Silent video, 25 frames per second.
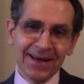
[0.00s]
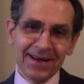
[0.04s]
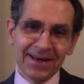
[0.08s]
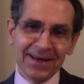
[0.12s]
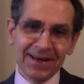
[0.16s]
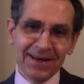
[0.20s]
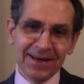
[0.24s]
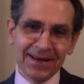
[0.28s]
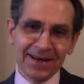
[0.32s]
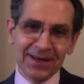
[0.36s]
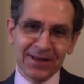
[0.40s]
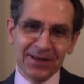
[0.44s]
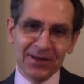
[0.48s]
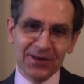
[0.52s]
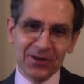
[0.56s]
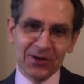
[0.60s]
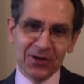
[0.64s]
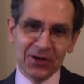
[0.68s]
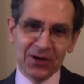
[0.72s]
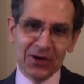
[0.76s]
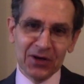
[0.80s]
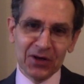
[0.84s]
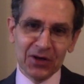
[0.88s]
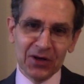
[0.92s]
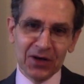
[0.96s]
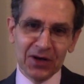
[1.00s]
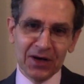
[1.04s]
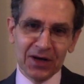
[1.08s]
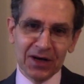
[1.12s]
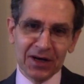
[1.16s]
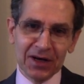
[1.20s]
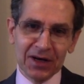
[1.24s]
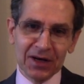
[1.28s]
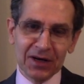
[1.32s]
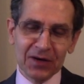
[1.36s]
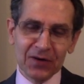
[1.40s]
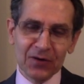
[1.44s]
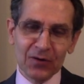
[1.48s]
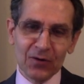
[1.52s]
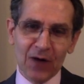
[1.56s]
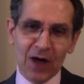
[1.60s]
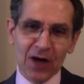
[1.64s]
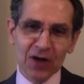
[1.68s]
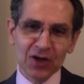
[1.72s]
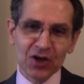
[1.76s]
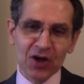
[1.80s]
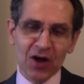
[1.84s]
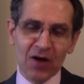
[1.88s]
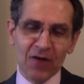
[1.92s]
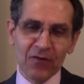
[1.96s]
uh, uh,
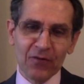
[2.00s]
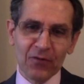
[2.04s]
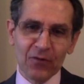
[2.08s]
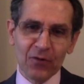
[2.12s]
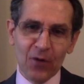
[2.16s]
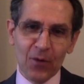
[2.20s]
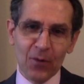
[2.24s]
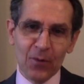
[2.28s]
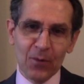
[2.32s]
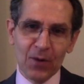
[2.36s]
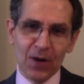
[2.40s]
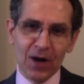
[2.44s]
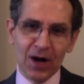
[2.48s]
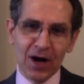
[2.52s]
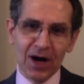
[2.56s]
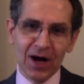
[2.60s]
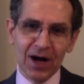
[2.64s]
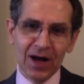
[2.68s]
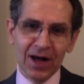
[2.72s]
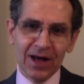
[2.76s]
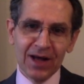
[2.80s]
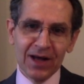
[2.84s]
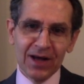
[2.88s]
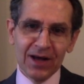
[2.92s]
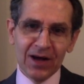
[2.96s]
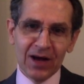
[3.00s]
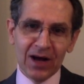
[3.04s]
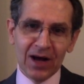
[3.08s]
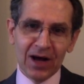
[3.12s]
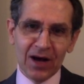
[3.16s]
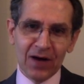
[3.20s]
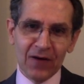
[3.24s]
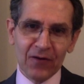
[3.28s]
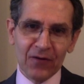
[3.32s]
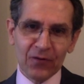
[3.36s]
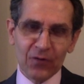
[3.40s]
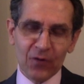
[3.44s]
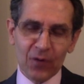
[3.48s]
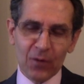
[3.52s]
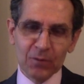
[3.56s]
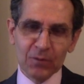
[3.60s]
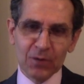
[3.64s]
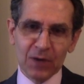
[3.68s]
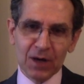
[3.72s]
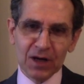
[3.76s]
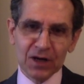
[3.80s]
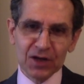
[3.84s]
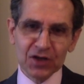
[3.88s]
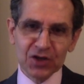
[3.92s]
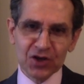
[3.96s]
Russia from
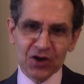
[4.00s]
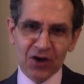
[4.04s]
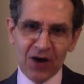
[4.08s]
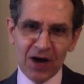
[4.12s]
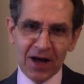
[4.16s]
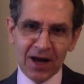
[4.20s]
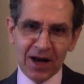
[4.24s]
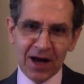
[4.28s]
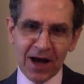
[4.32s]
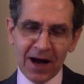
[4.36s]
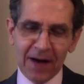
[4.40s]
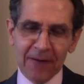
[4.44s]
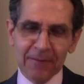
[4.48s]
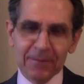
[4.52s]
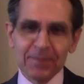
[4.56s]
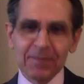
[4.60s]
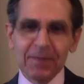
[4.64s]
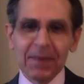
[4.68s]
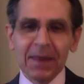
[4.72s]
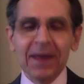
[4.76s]
from China.